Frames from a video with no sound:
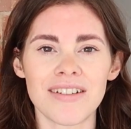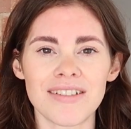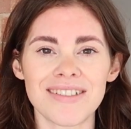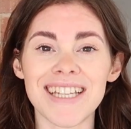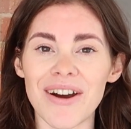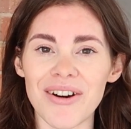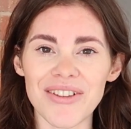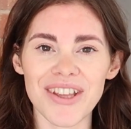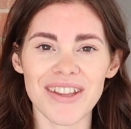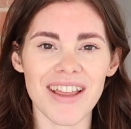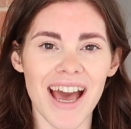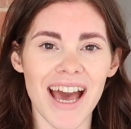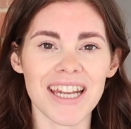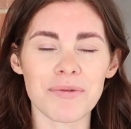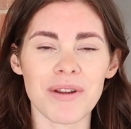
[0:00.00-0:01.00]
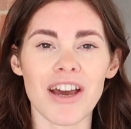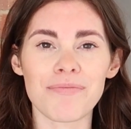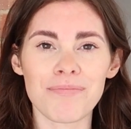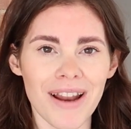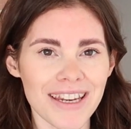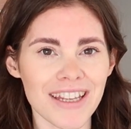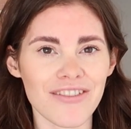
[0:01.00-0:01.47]
Now, on the other hand, we have
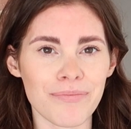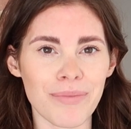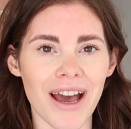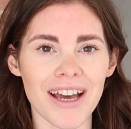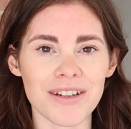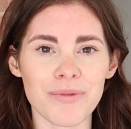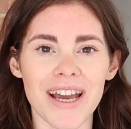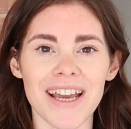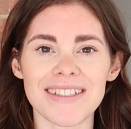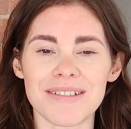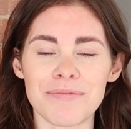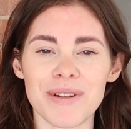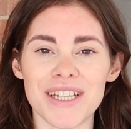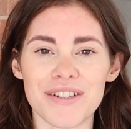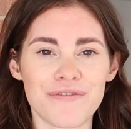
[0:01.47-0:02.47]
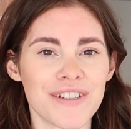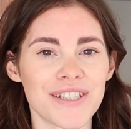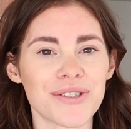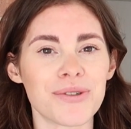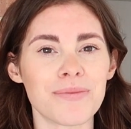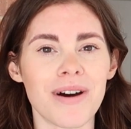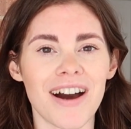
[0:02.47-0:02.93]
plenty of bad ways in which
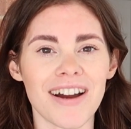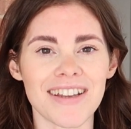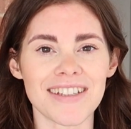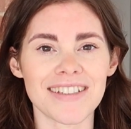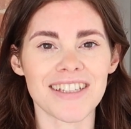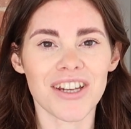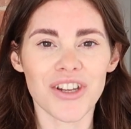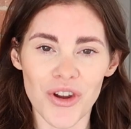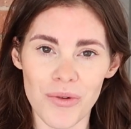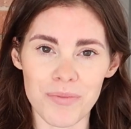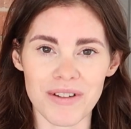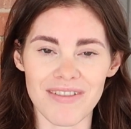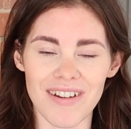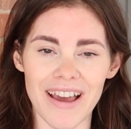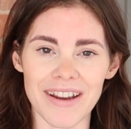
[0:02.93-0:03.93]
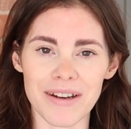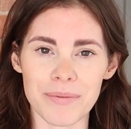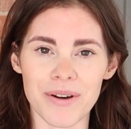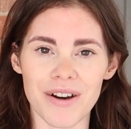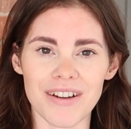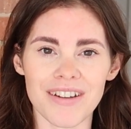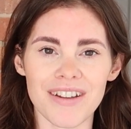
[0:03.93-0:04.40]
physical markers cannot be relied
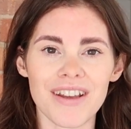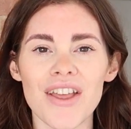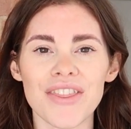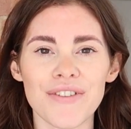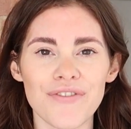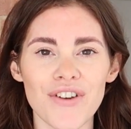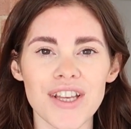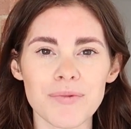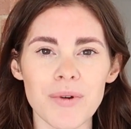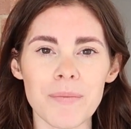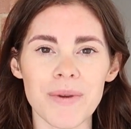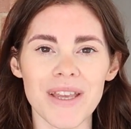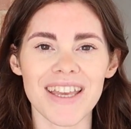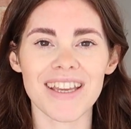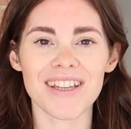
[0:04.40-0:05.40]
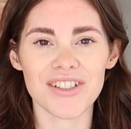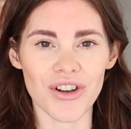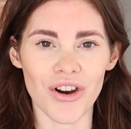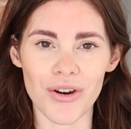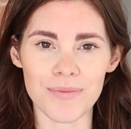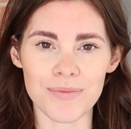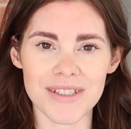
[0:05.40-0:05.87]
upon. The first one being
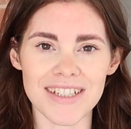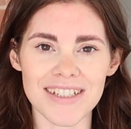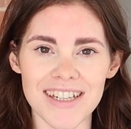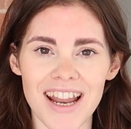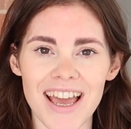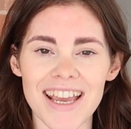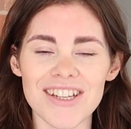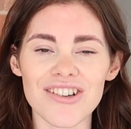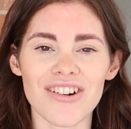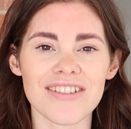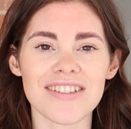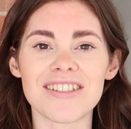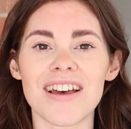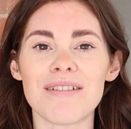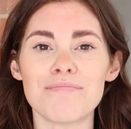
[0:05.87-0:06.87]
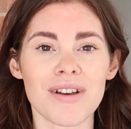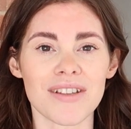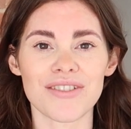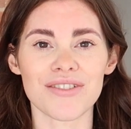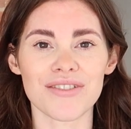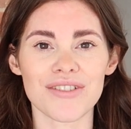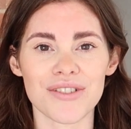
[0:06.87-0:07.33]
DOMS, delayed onset
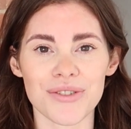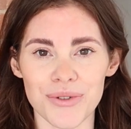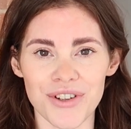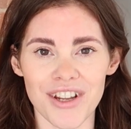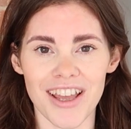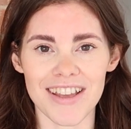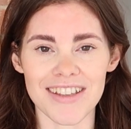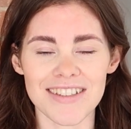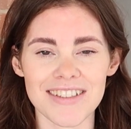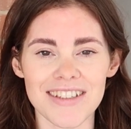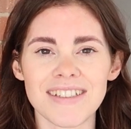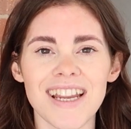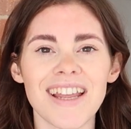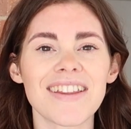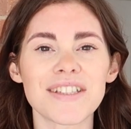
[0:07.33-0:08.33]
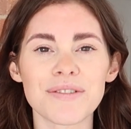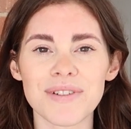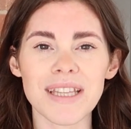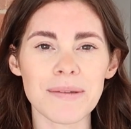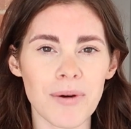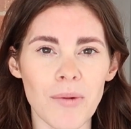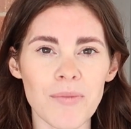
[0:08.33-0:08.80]
muscle soreness. Now, there's a
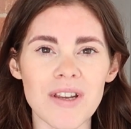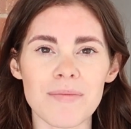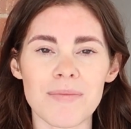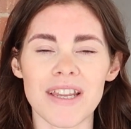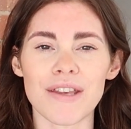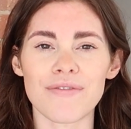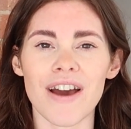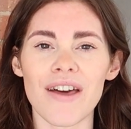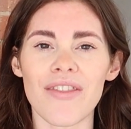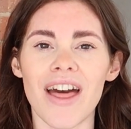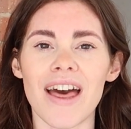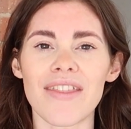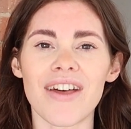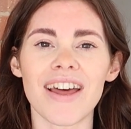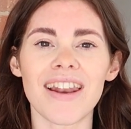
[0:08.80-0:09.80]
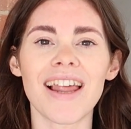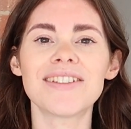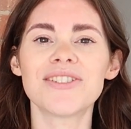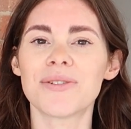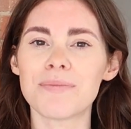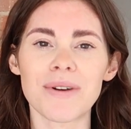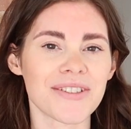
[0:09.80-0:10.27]
really popular belief out there that unless
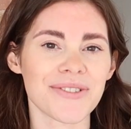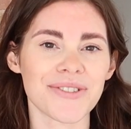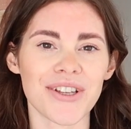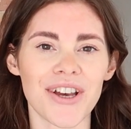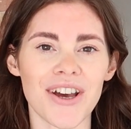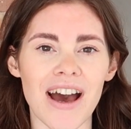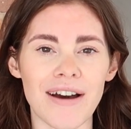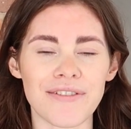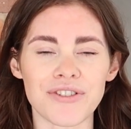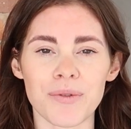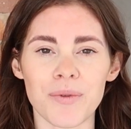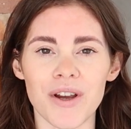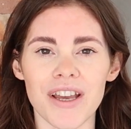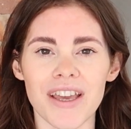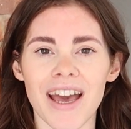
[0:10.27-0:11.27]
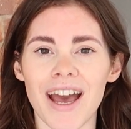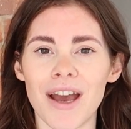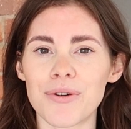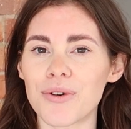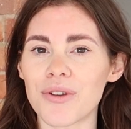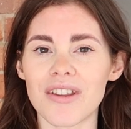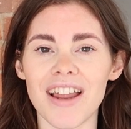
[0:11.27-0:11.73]
your muscles hurt after a
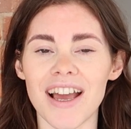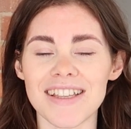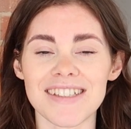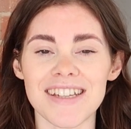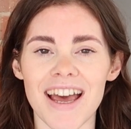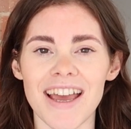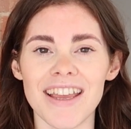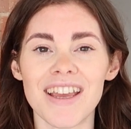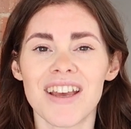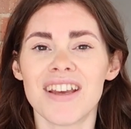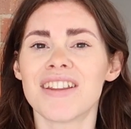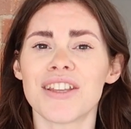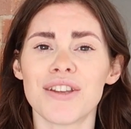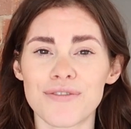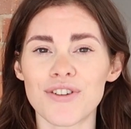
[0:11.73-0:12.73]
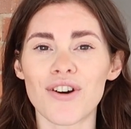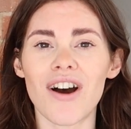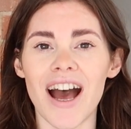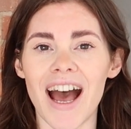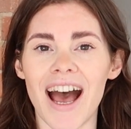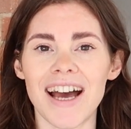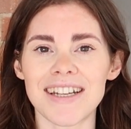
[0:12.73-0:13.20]
workout or the next day, that you've not
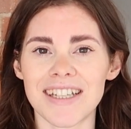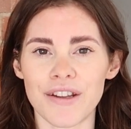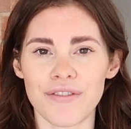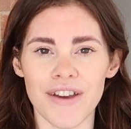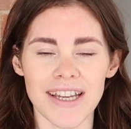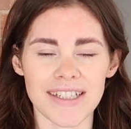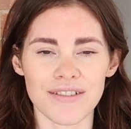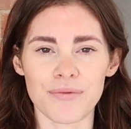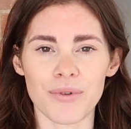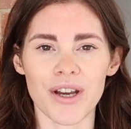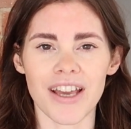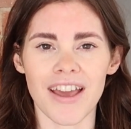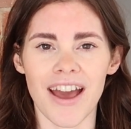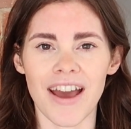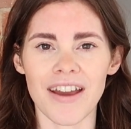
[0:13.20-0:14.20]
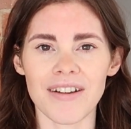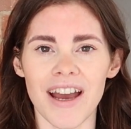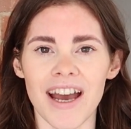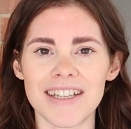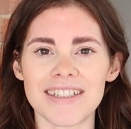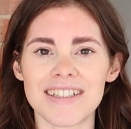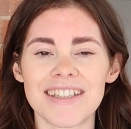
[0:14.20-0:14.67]
had an effective workout.
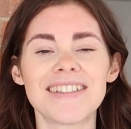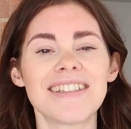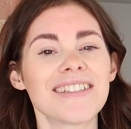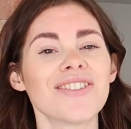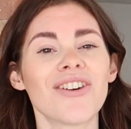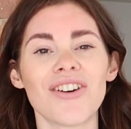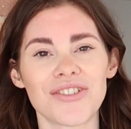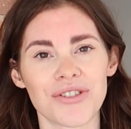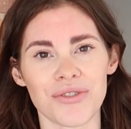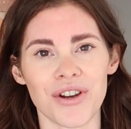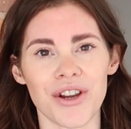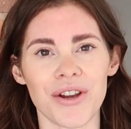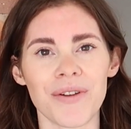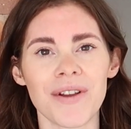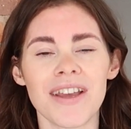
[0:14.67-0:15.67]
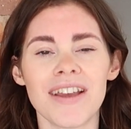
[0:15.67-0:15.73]
And this is not true.